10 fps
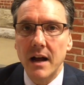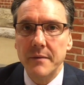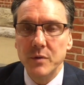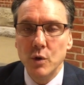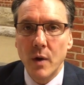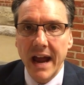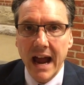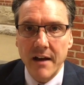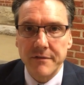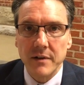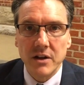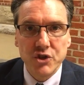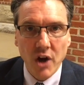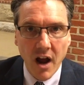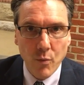you have a
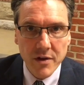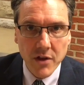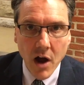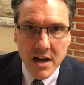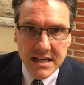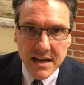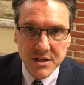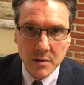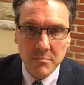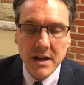child with autism,